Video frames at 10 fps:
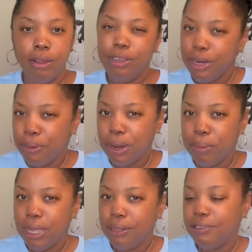You know what I
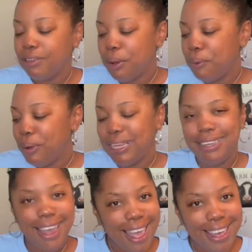mean? So,
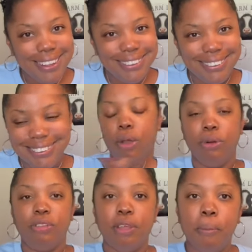yes. Oh, the
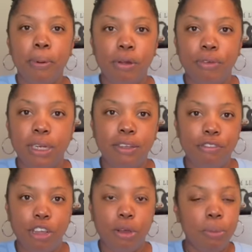Sunburn Relief
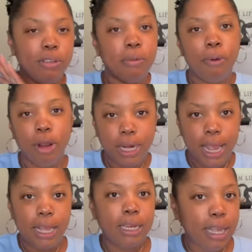Gel. It wasn't part of
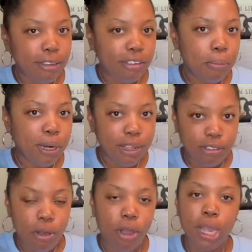that collection, but I
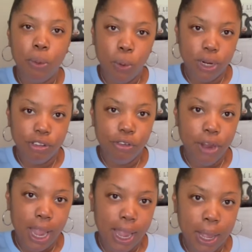saw it and wanted to
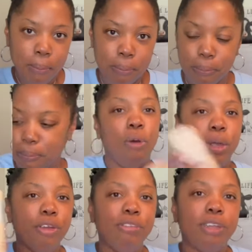grab. Oh,
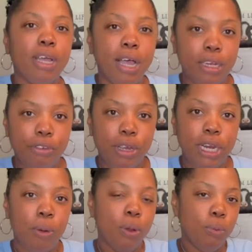here's the cutlery
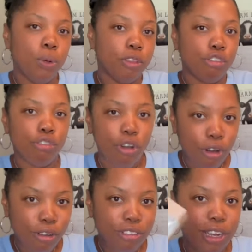that went with the
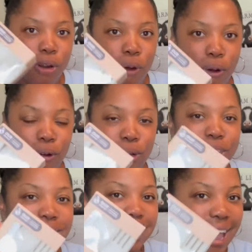straws and
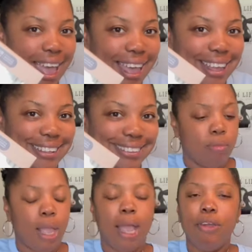all. Yes.
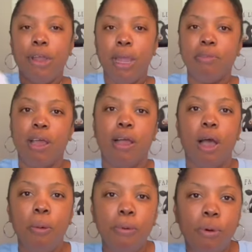I grabbed a
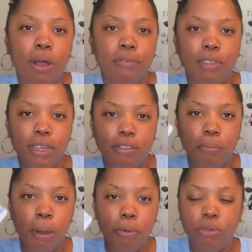couple of these
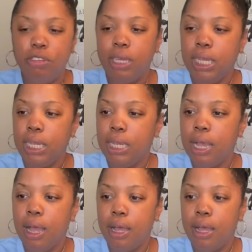bubble tea.